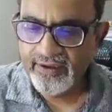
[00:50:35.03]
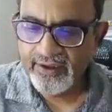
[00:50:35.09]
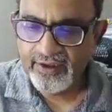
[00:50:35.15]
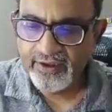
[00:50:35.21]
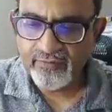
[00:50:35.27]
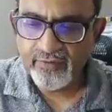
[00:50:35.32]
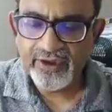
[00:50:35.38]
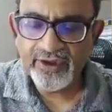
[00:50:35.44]

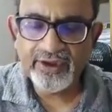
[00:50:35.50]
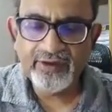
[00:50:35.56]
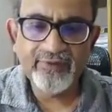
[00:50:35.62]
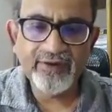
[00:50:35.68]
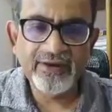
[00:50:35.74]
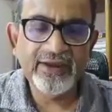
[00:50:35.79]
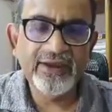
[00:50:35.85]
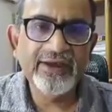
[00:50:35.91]

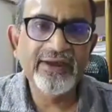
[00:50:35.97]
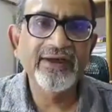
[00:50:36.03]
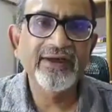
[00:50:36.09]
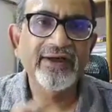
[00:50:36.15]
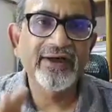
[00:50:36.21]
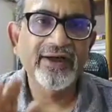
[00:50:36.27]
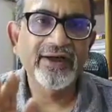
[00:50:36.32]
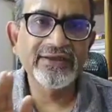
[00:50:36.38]
Hemodynamically
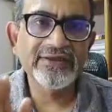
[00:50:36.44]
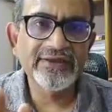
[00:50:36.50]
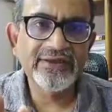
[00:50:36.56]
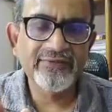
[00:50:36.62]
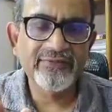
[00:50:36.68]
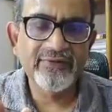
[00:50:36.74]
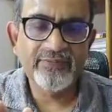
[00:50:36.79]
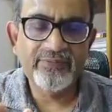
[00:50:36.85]
unstable